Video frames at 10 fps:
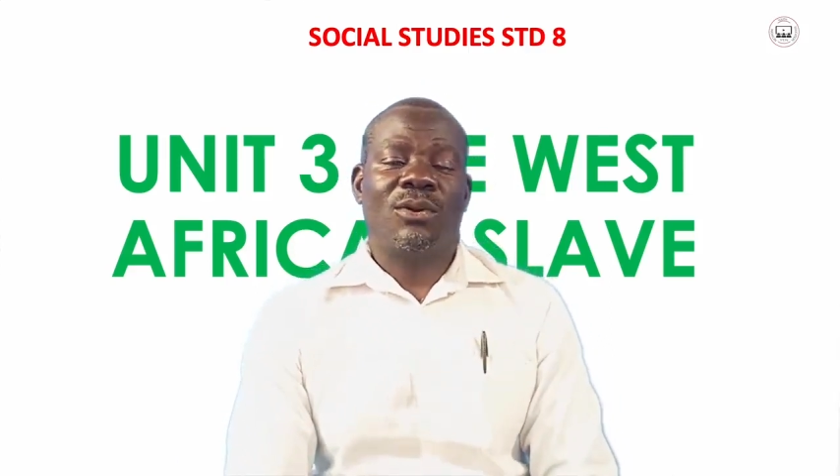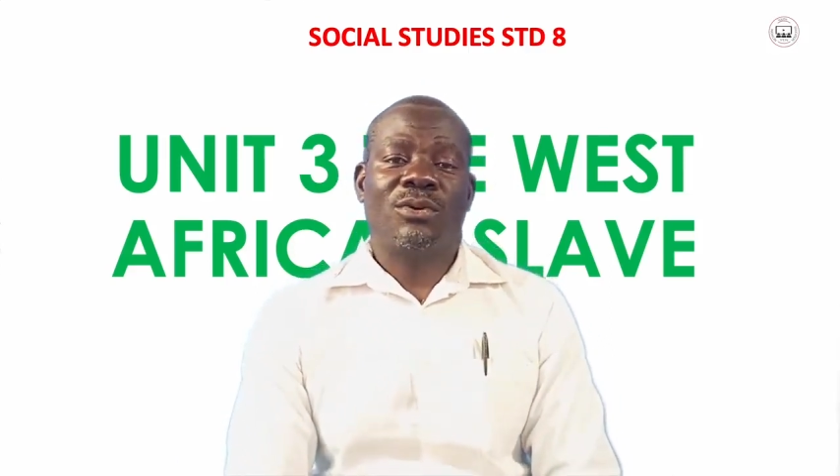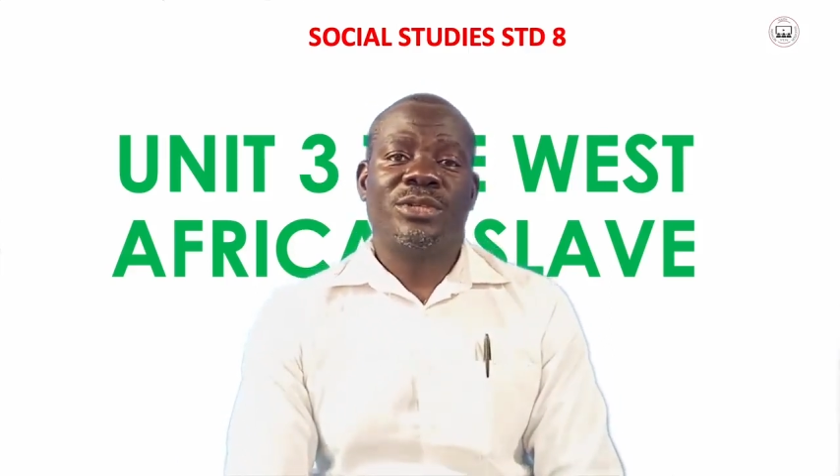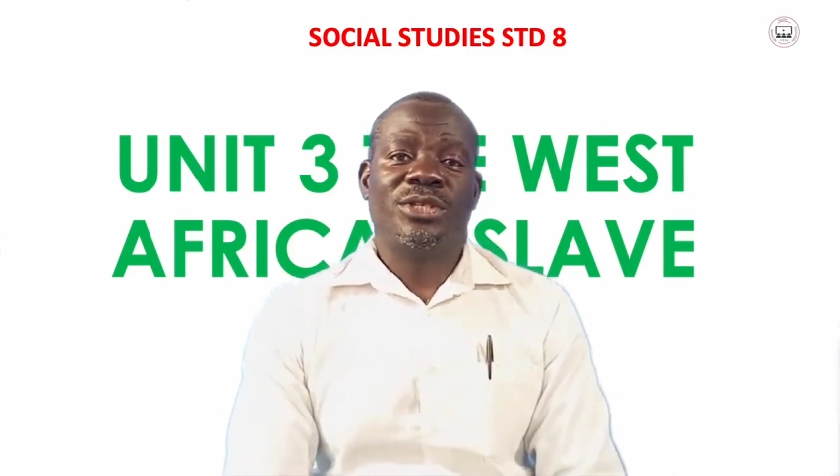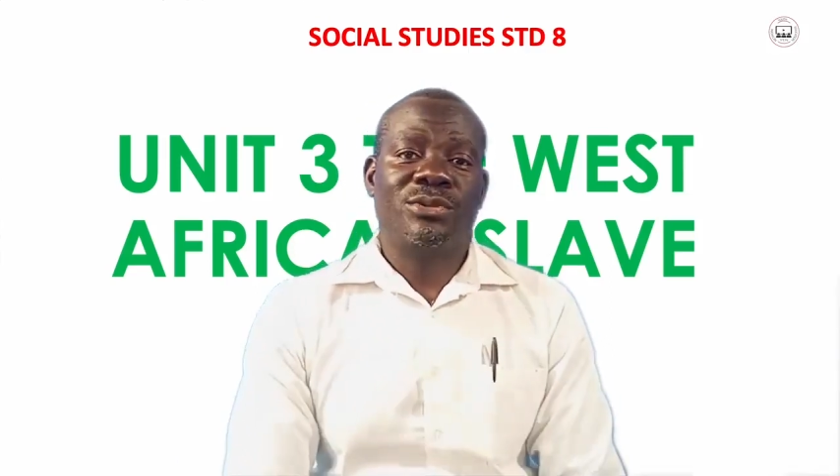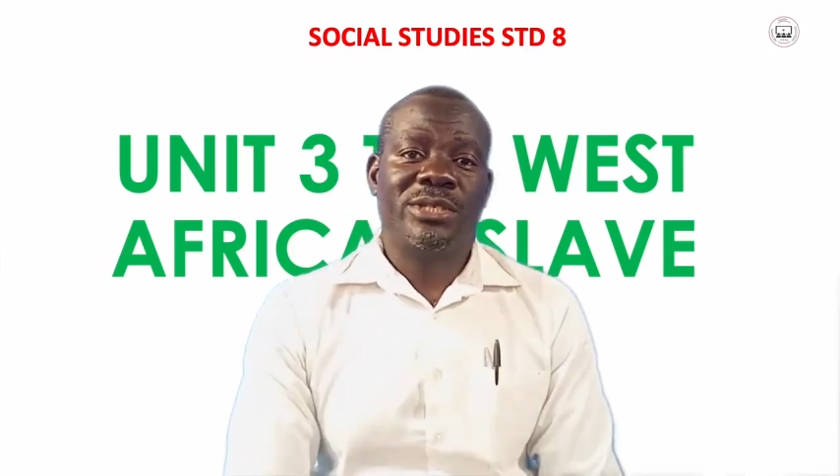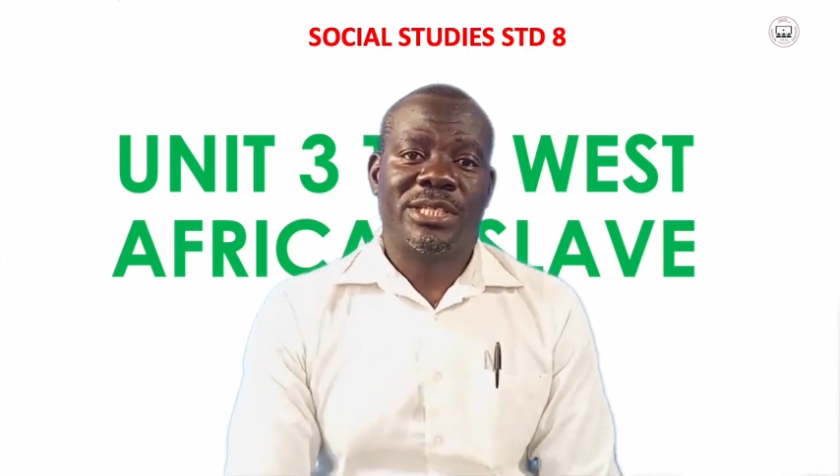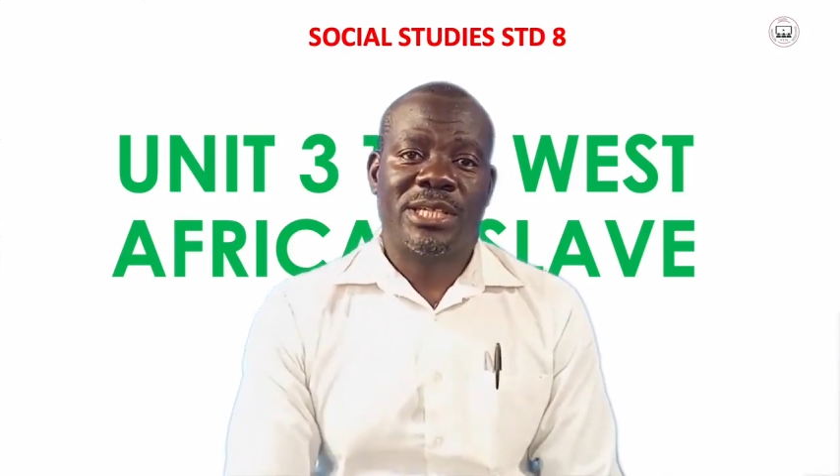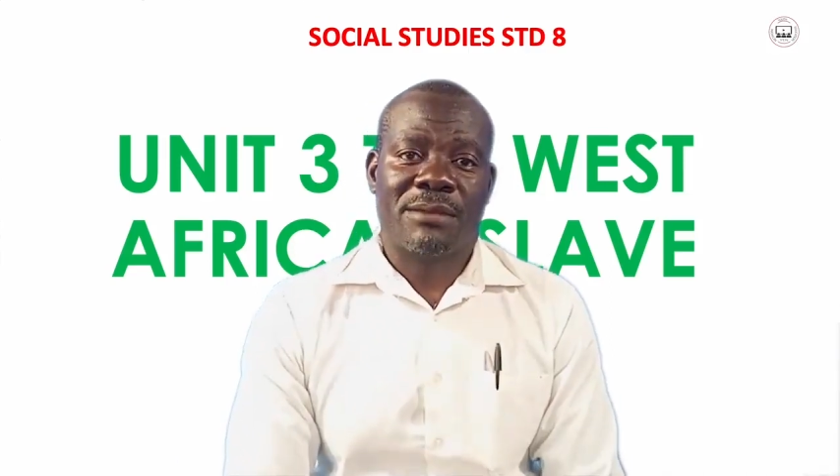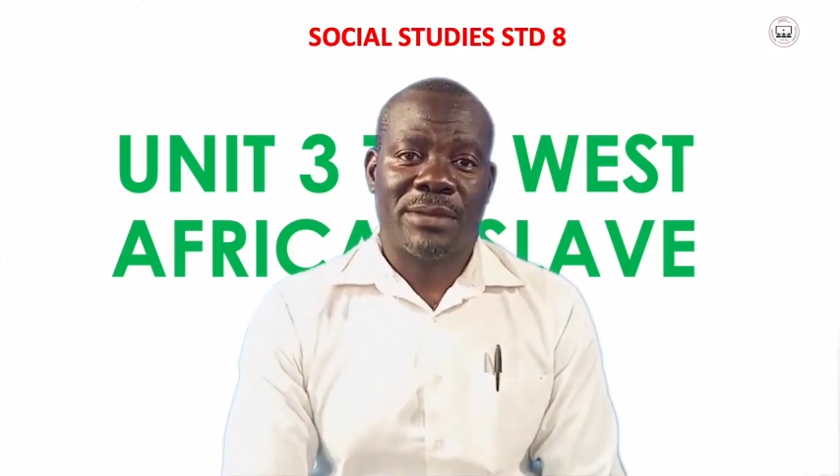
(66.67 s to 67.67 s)
on
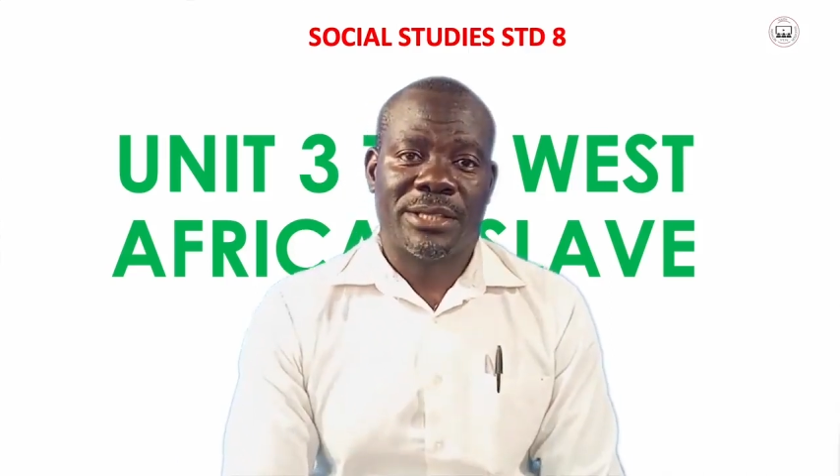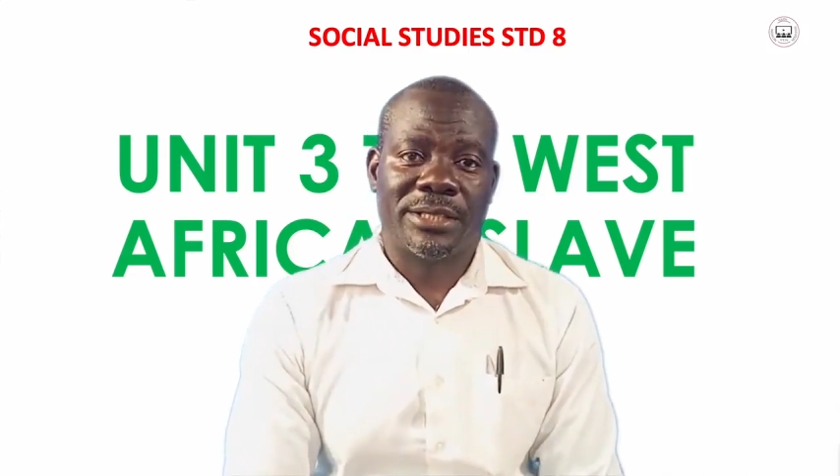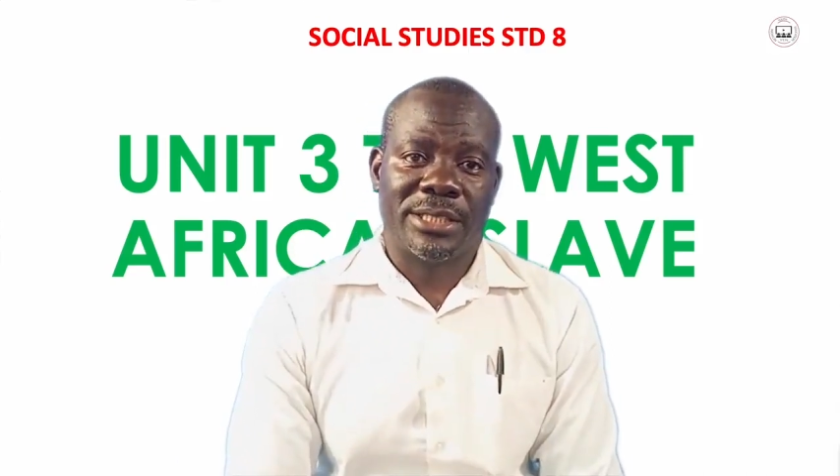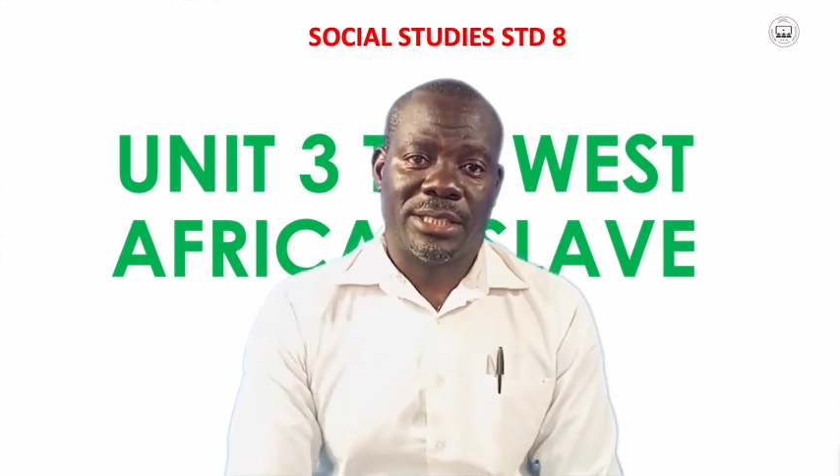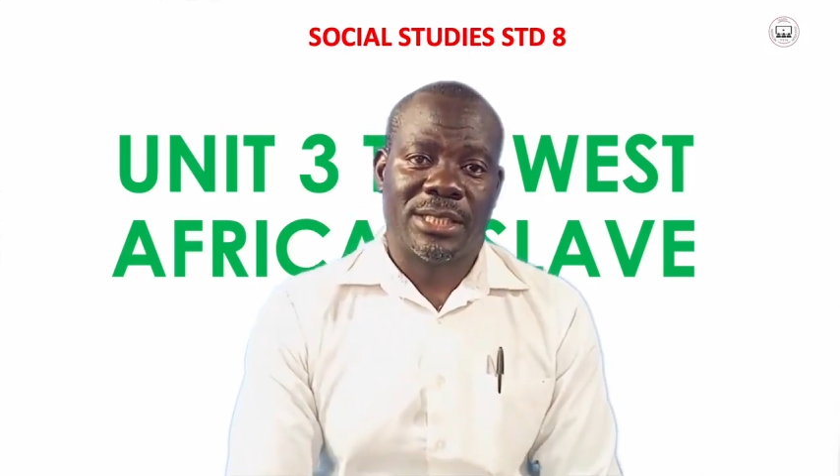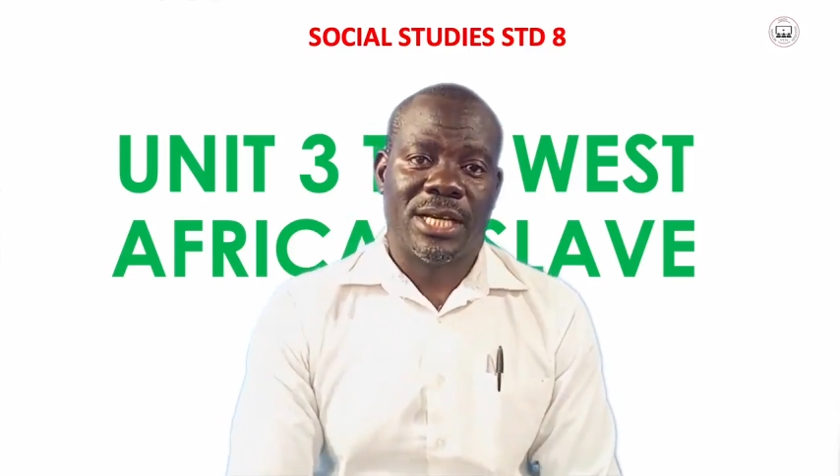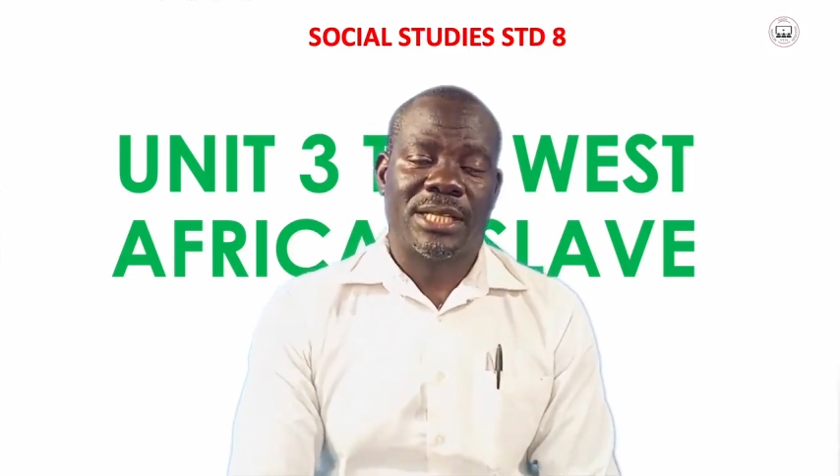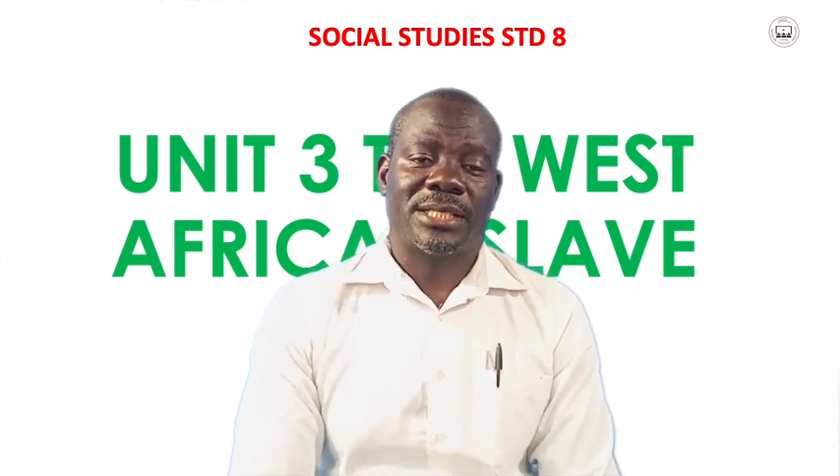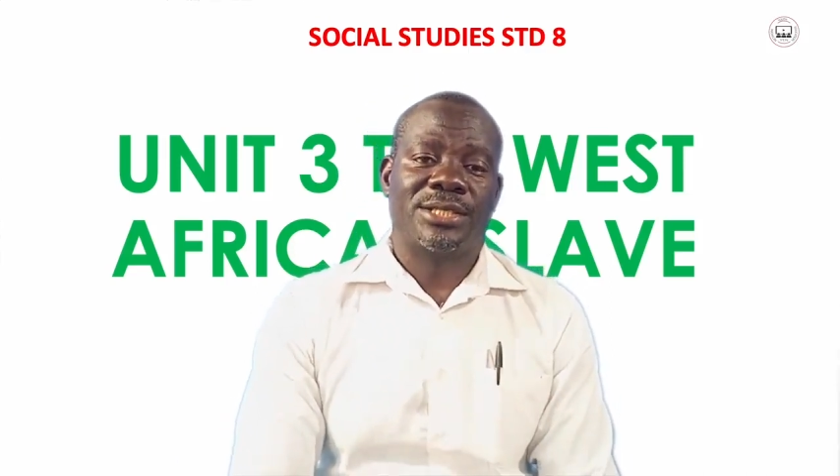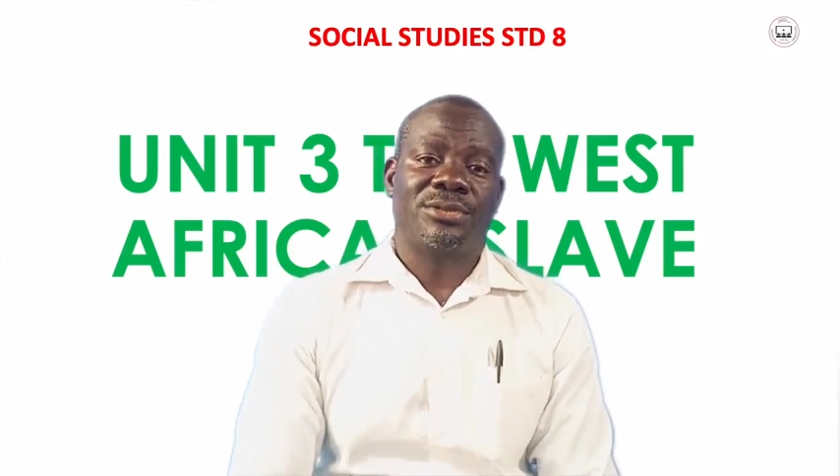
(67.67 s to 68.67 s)
unit number 3,
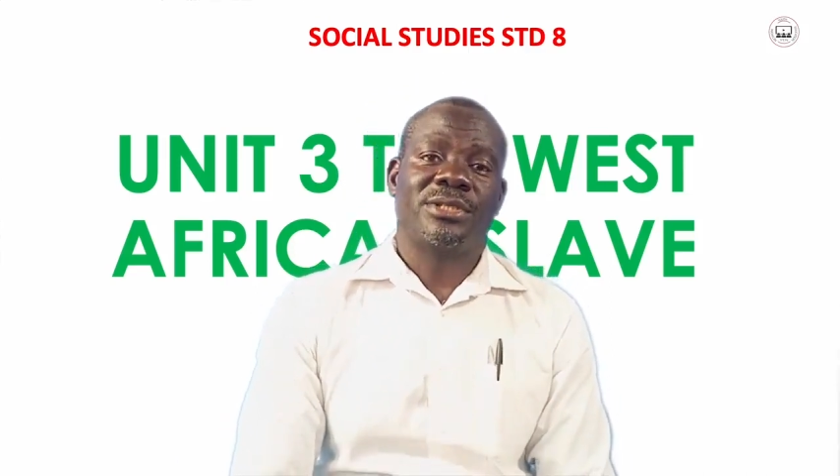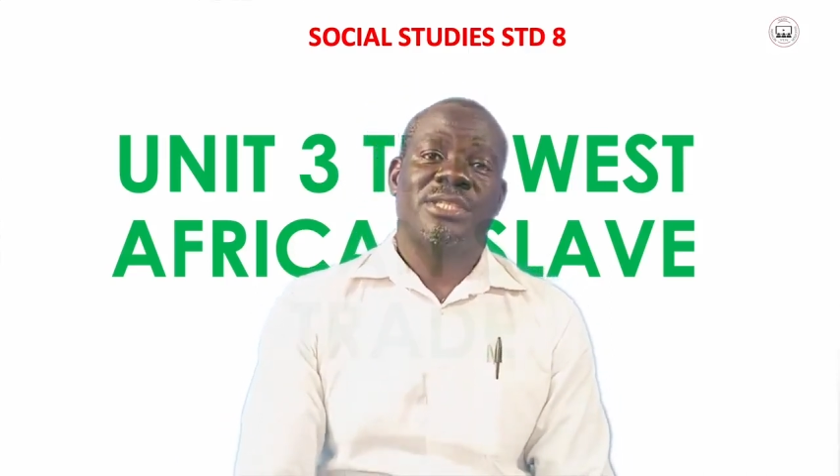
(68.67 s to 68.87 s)
and unit